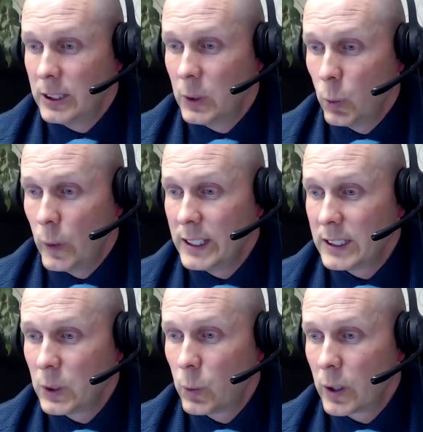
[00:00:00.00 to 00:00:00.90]
When
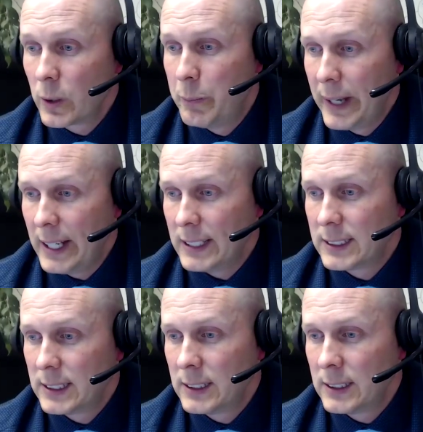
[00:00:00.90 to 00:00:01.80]
does it work
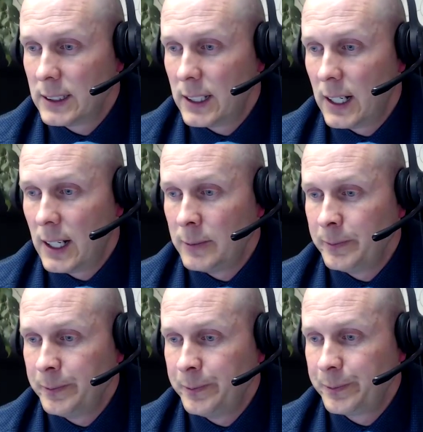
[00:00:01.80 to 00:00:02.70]
best?
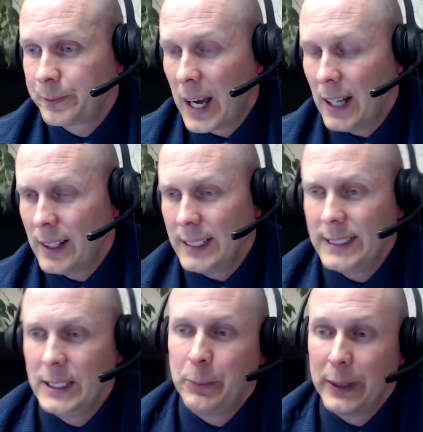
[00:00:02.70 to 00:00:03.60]
I like
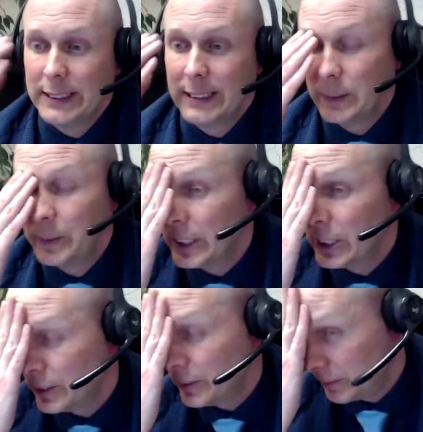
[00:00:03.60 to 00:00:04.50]
deep brain stimulation.